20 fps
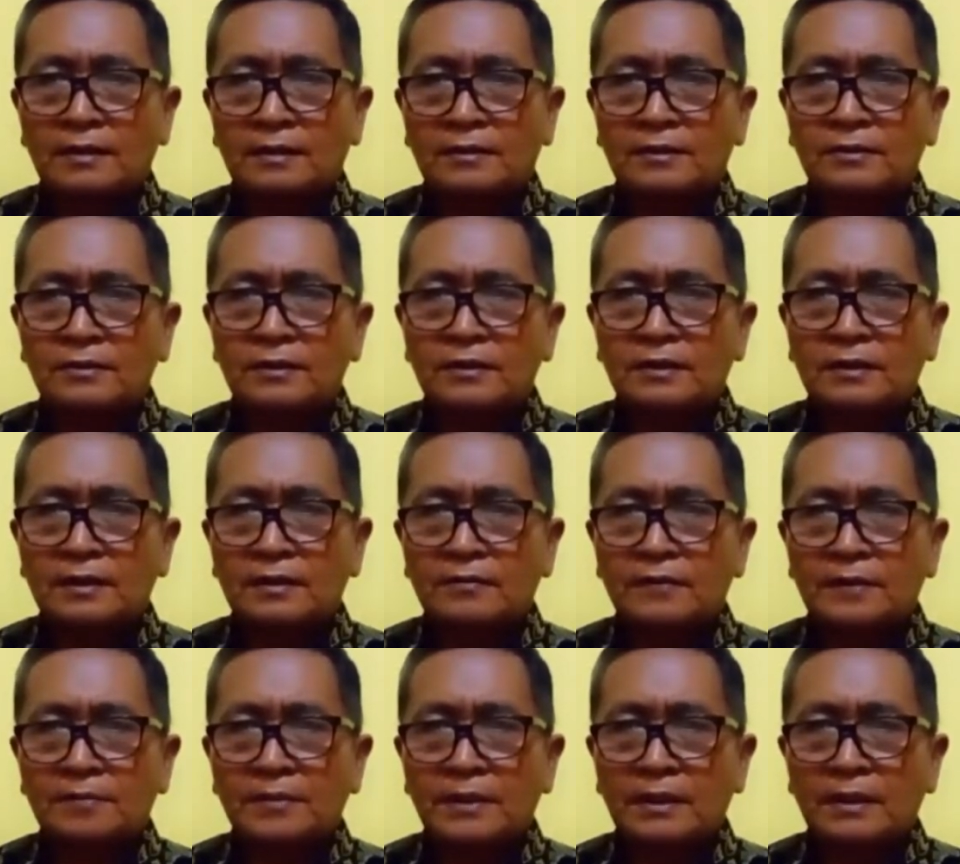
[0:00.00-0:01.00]
Do you agree
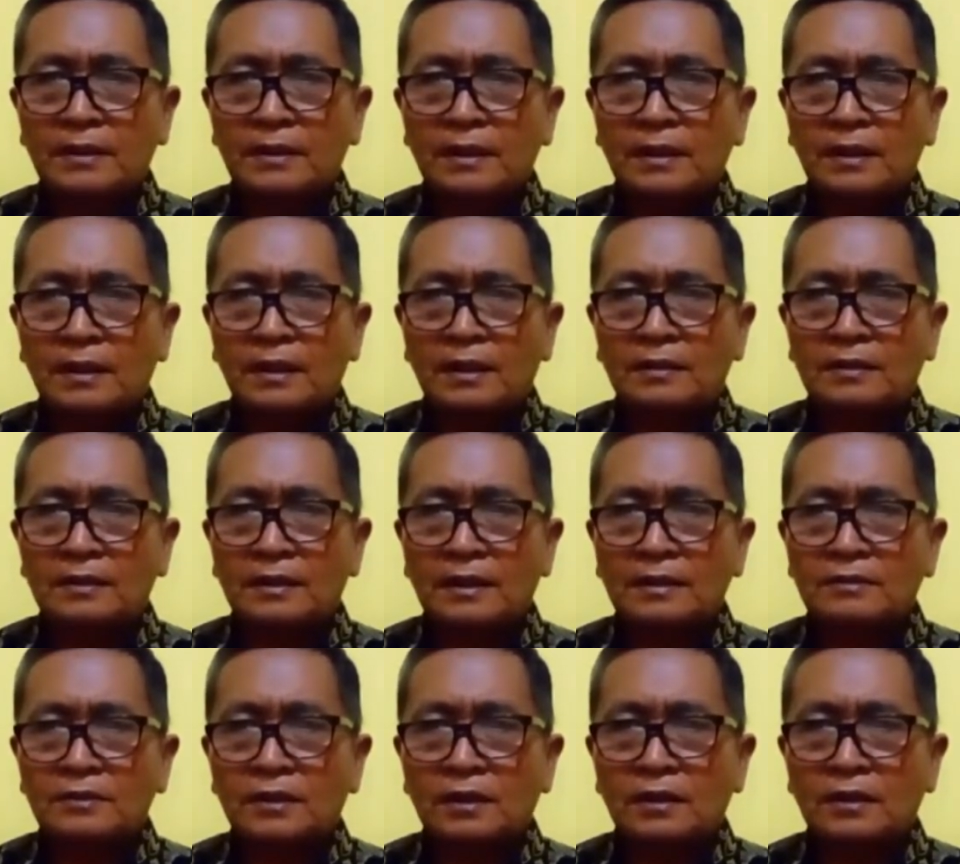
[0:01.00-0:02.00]
with me? And the
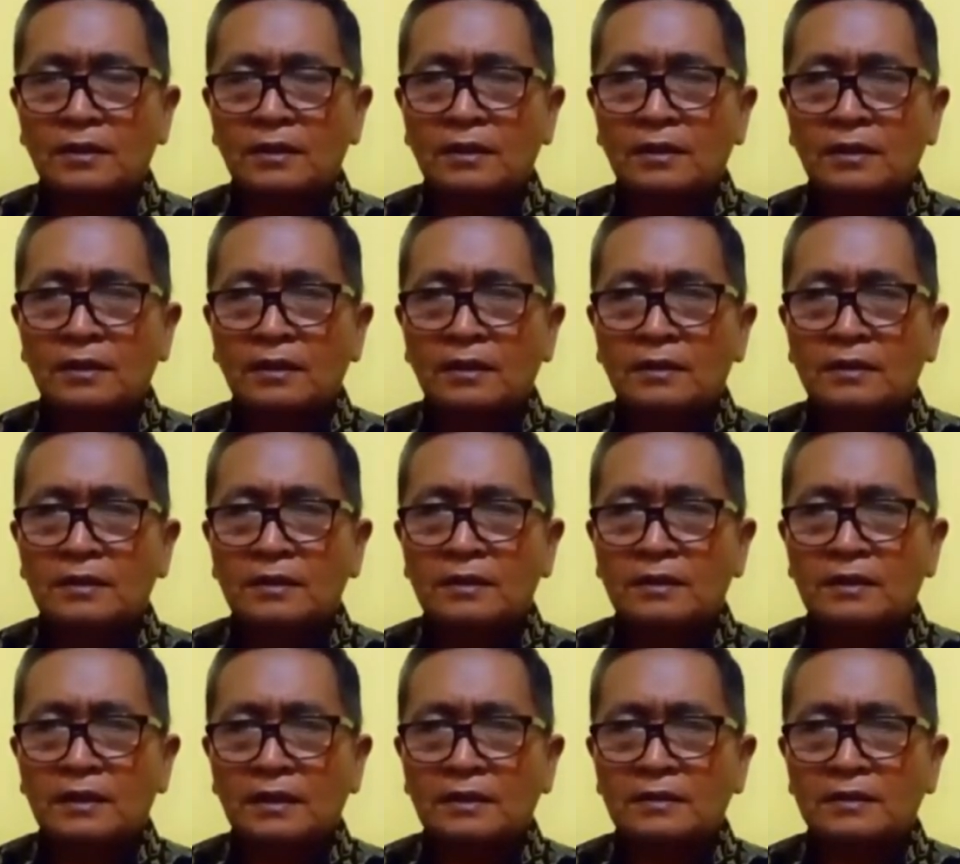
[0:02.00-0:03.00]
answer,
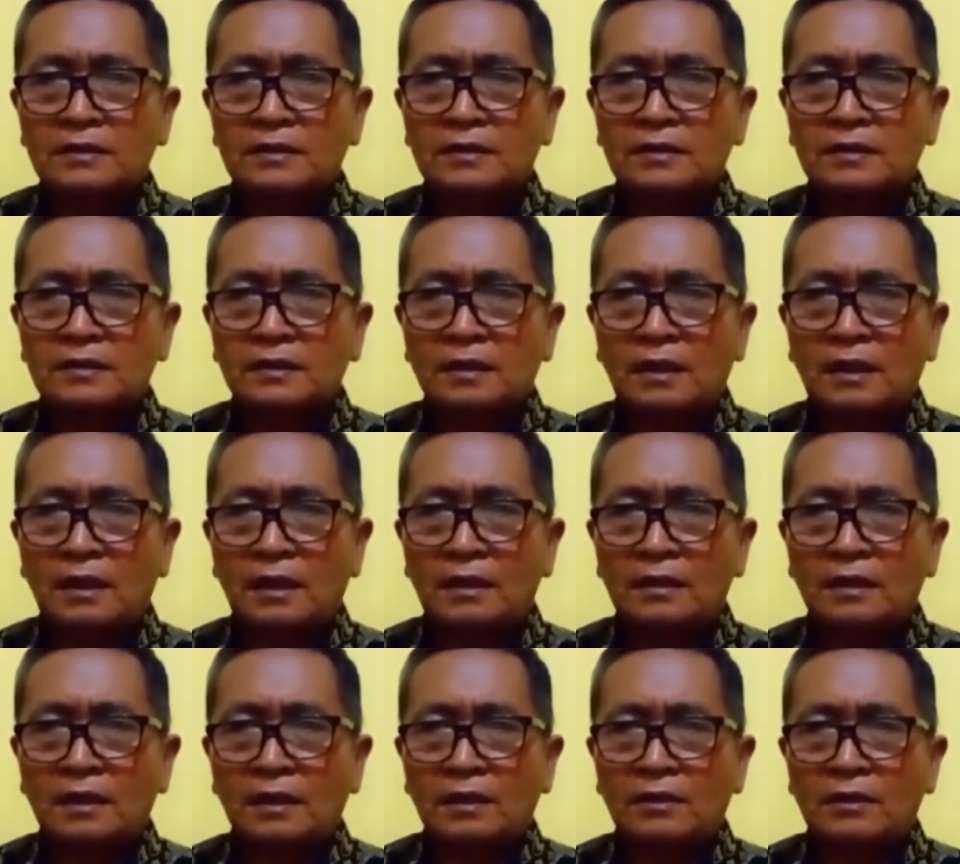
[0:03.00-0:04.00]
yes,
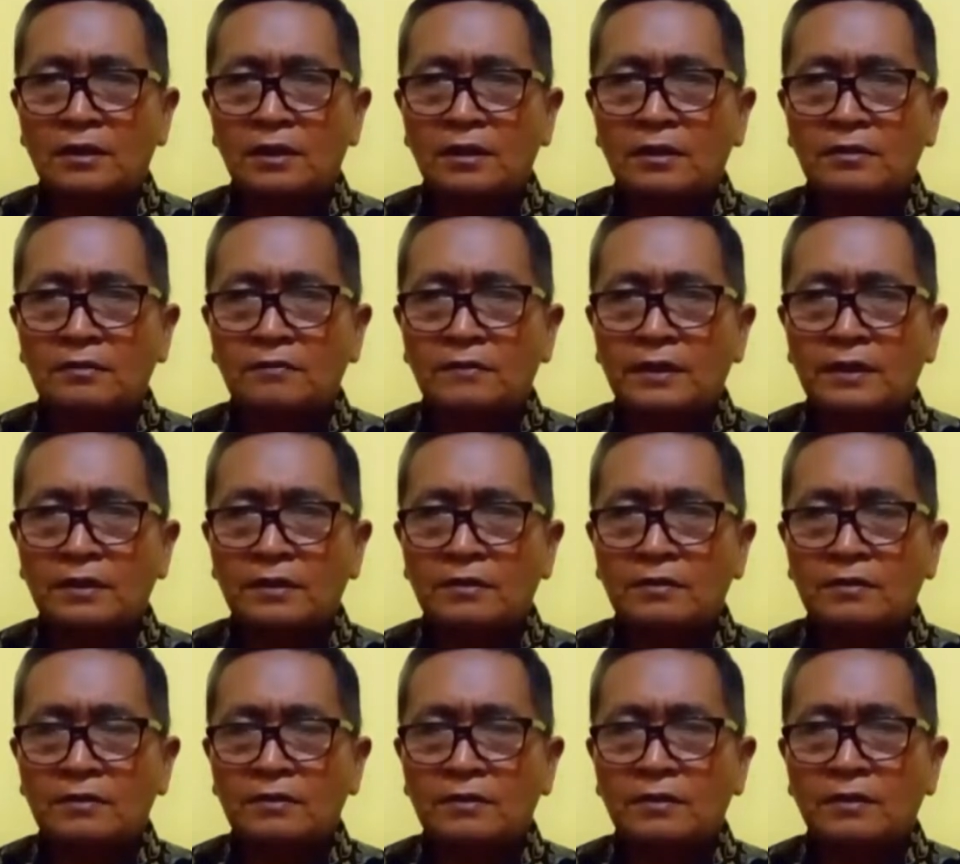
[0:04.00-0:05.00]
I agree with
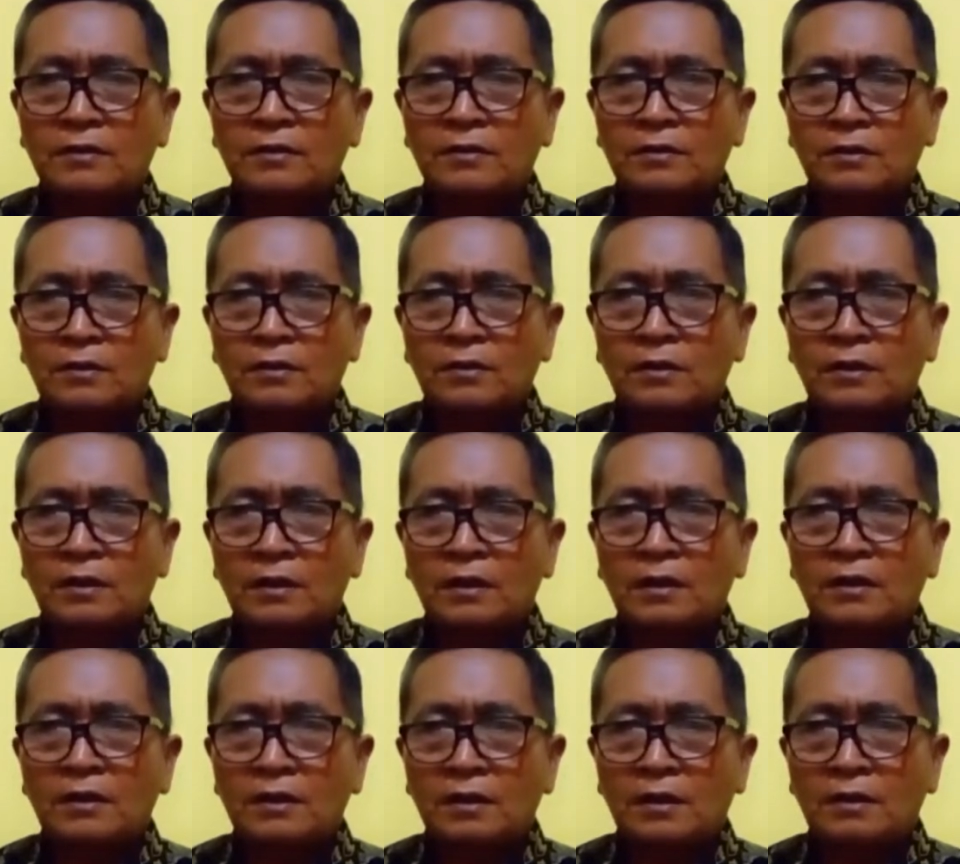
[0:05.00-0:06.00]
you, or
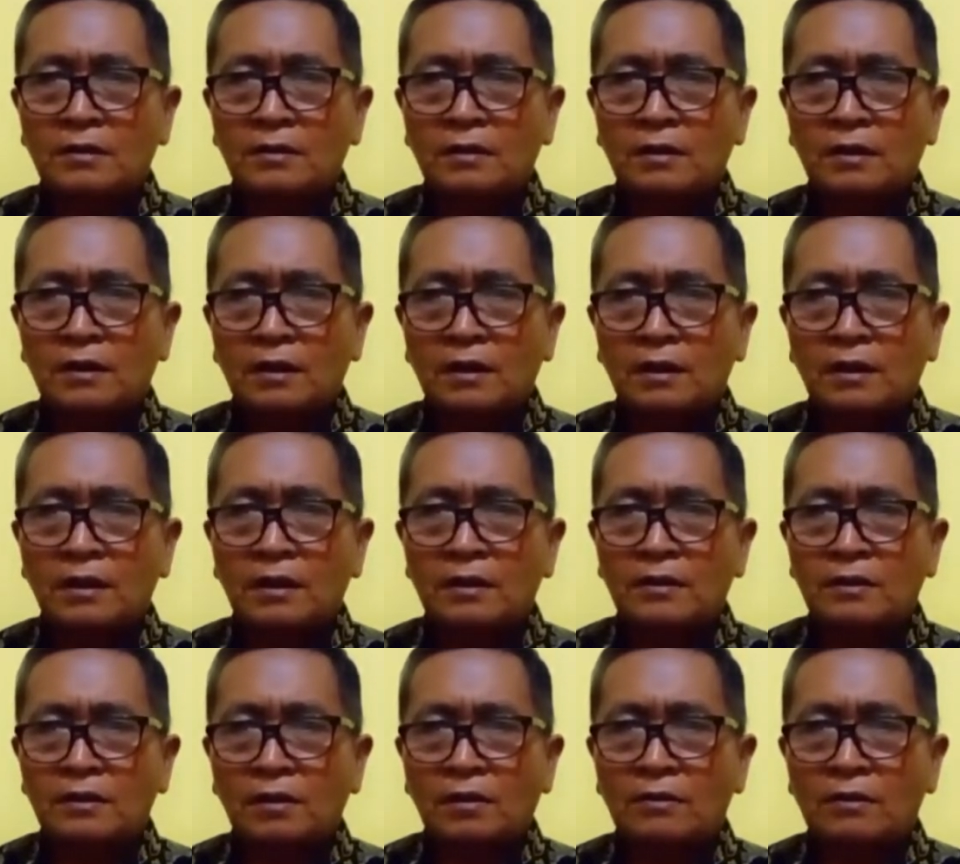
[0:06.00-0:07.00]
no, I
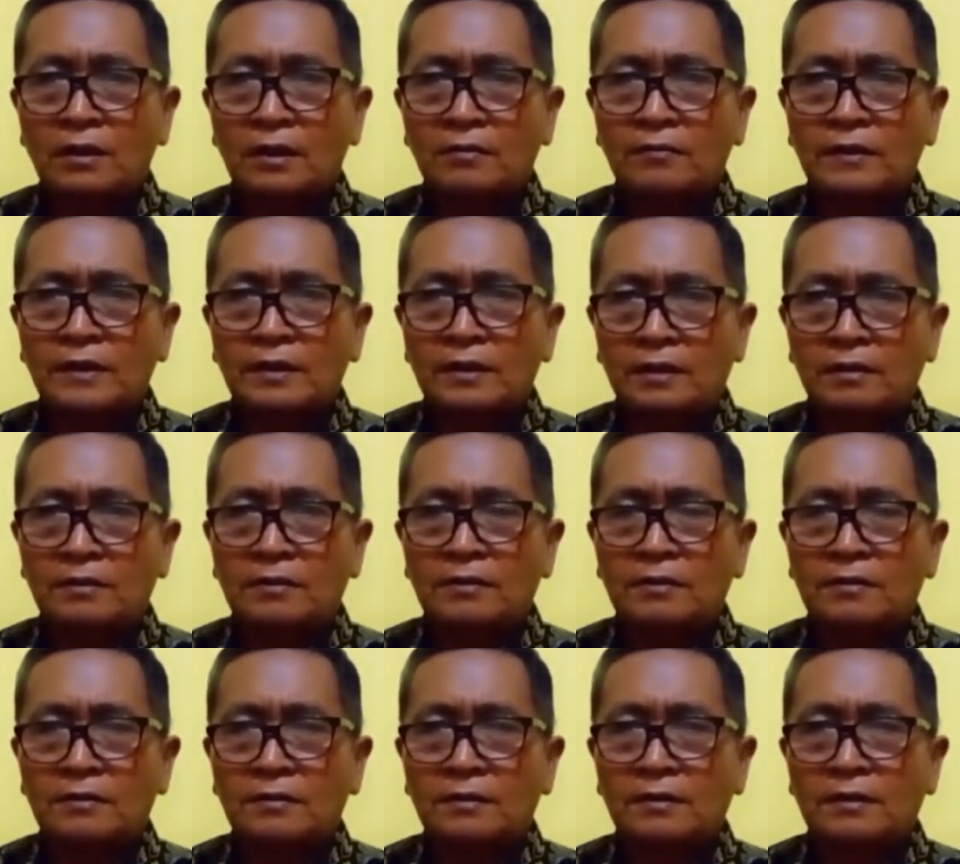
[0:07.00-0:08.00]
don't agree with you.
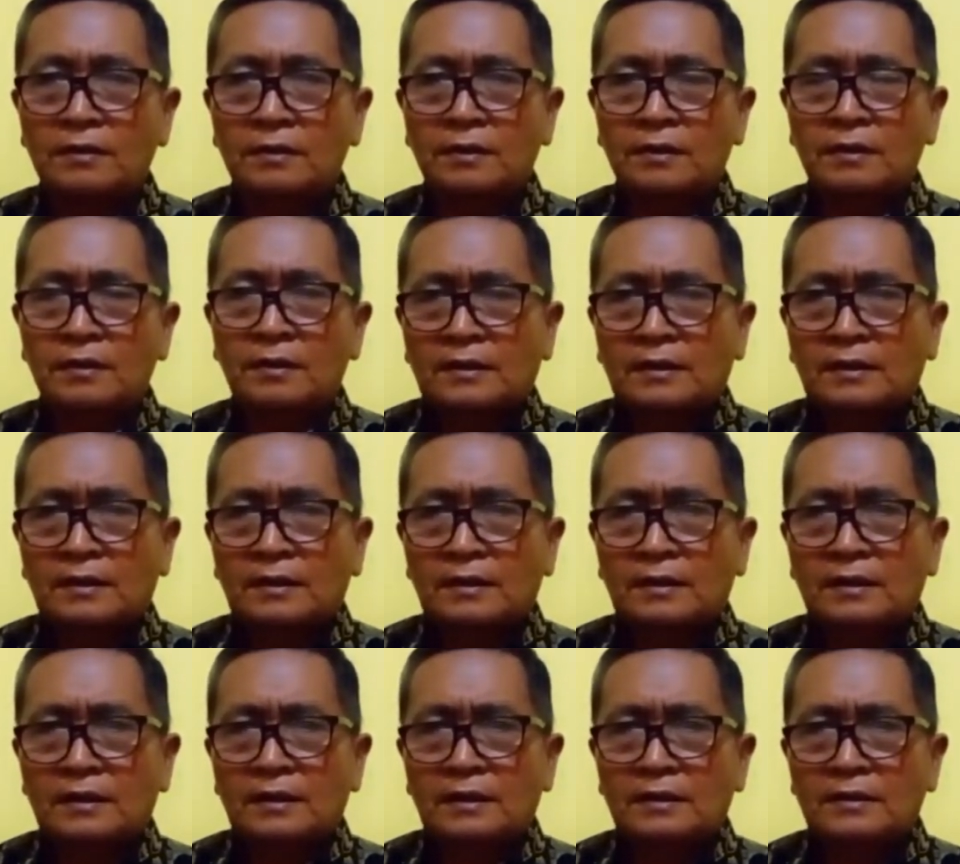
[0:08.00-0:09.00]

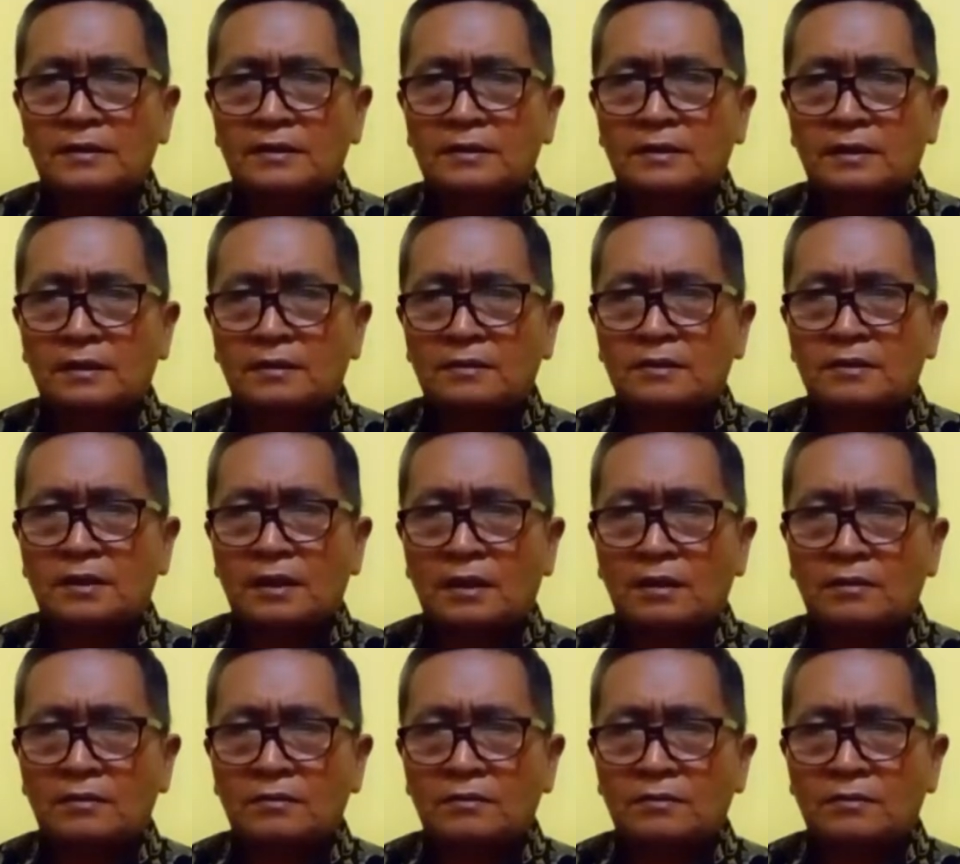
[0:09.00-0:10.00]
It's
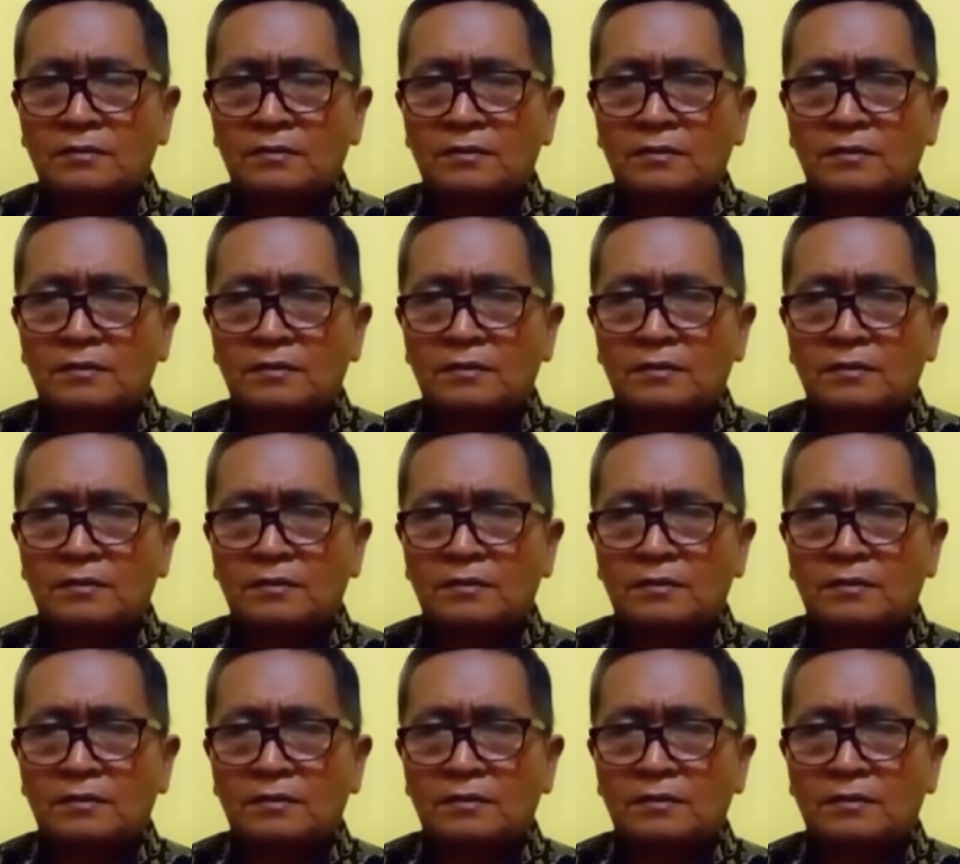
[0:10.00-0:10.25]
also